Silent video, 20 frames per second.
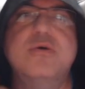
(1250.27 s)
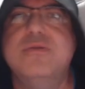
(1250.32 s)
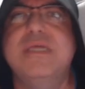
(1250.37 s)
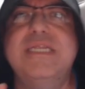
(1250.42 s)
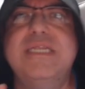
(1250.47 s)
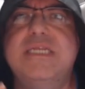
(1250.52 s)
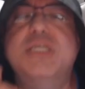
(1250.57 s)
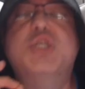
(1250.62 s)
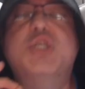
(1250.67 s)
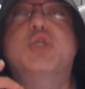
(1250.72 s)

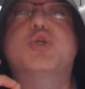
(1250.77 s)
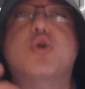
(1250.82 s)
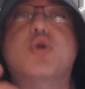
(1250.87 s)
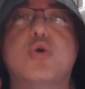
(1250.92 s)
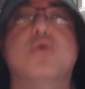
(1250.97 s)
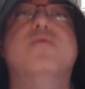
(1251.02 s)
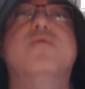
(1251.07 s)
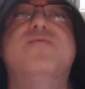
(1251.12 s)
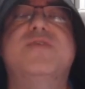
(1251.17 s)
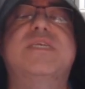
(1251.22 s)

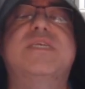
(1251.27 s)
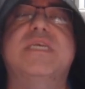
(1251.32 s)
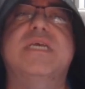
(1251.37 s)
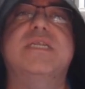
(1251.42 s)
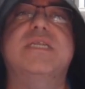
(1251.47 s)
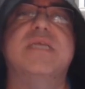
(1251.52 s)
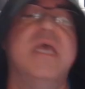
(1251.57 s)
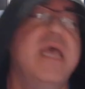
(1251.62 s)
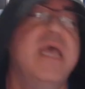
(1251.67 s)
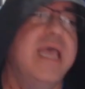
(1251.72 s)
deserves
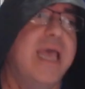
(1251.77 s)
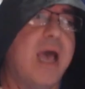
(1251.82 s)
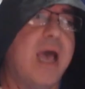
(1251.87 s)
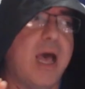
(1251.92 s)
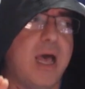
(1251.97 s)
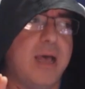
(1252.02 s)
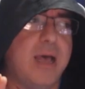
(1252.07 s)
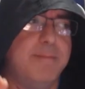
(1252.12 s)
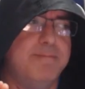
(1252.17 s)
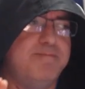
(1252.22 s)
it.
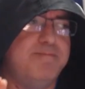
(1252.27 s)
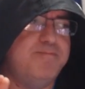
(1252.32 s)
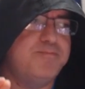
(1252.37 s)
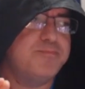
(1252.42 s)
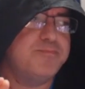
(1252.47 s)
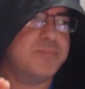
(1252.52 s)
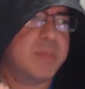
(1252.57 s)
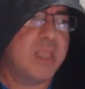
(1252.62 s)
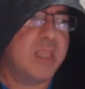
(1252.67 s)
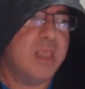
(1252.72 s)

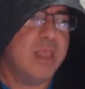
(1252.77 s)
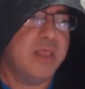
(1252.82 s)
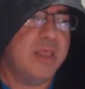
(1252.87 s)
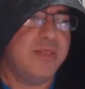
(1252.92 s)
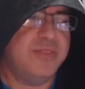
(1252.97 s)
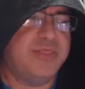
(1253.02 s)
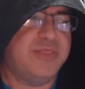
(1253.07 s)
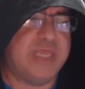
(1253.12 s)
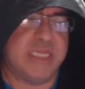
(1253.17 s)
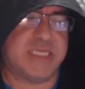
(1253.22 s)

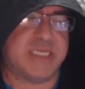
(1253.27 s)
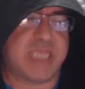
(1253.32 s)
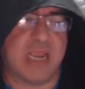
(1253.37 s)
This